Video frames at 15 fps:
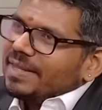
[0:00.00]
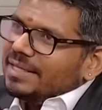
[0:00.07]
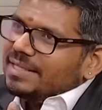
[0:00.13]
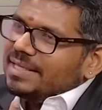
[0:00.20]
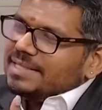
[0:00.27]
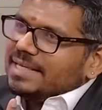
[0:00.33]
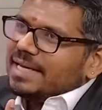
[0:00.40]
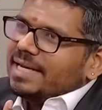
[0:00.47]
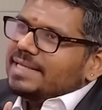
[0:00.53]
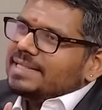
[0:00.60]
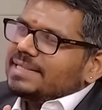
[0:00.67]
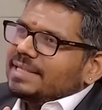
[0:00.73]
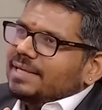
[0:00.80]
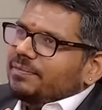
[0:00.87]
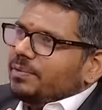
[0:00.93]
these
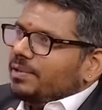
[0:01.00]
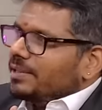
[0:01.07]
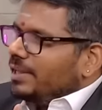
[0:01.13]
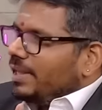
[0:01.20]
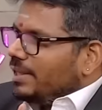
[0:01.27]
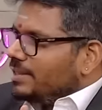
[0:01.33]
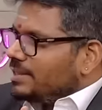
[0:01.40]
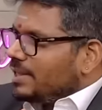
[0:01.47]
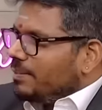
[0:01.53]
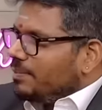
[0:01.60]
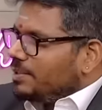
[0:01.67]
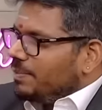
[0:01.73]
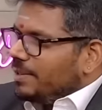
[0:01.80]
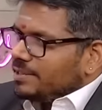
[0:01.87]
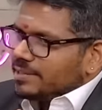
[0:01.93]
guys would then
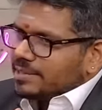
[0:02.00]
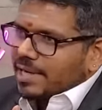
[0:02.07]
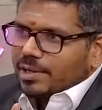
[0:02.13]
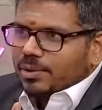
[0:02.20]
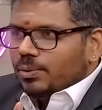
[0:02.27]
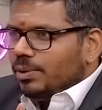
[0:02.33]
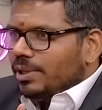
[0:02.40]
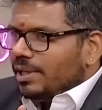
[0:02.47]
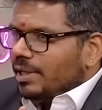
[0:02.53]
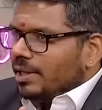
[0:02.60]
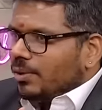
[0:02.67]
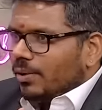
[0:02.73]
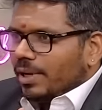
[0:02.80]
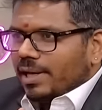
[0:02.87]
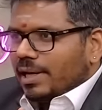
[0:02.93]
establish places like Ooty,
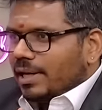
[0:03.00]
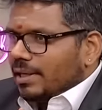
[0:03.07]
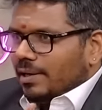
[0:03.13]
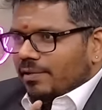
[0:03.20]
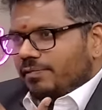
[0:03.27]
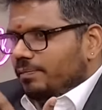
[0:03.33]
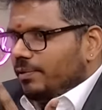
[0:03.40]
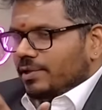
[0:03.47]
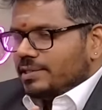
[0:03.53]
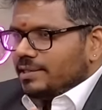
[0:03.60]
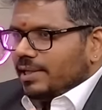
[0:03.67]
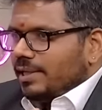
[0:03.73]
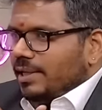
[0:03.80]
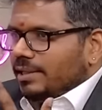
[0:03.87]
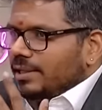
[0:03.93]
Kodaikanal, because
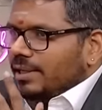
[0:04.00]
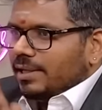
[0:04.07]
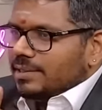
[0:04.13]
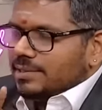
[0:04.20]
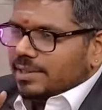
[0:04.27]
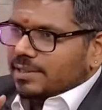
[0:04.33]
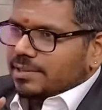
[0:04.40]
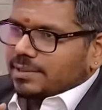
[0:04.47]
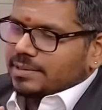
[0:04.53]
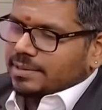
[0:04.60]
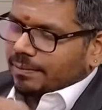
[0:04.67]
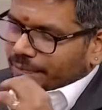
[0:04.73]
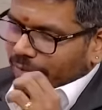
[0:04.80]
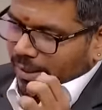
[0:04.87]
they need their hill stations.